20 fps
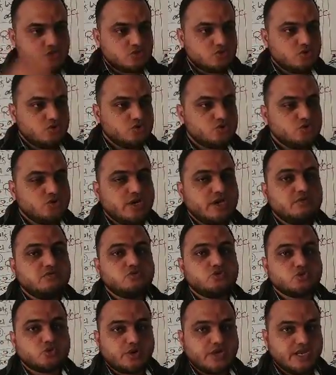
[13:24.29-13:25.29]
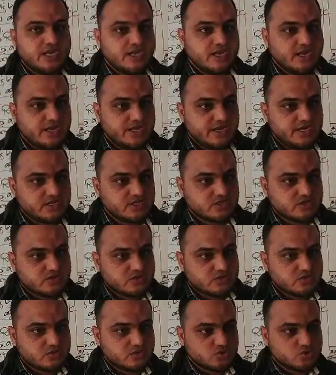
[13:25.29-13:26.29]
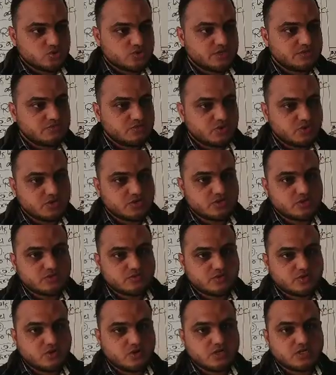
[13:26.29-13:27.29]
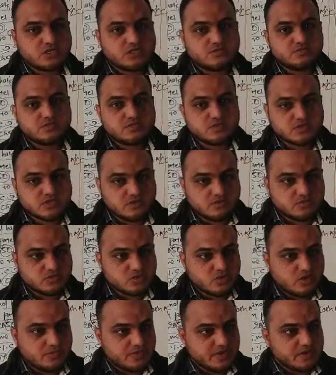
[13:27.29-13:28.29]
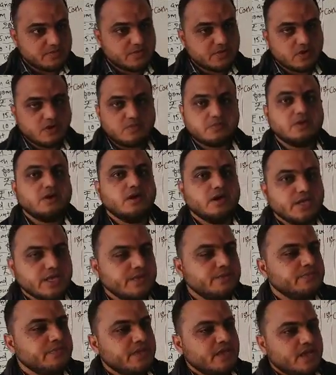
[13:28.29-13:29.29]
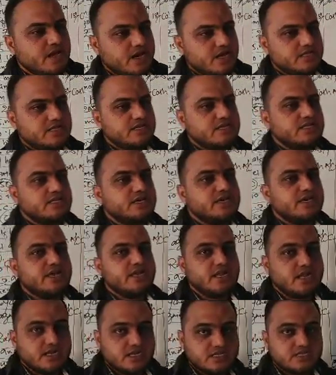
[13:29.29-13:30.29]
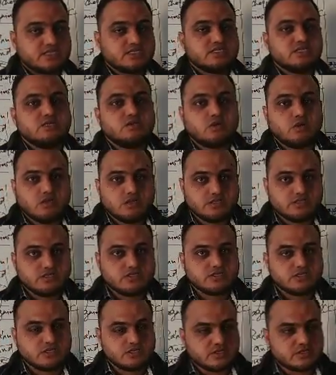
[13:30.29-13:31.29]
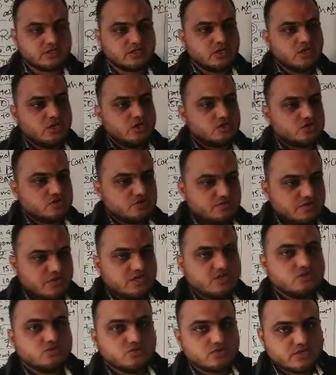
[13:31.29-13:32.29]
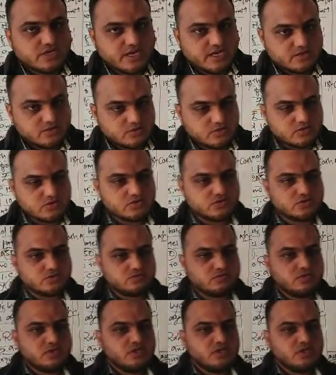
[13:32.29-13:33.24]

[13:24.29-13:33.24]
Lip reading: those who have joined late or those who have not got some topic properly, I think they can understand all these things. So we'll do that also.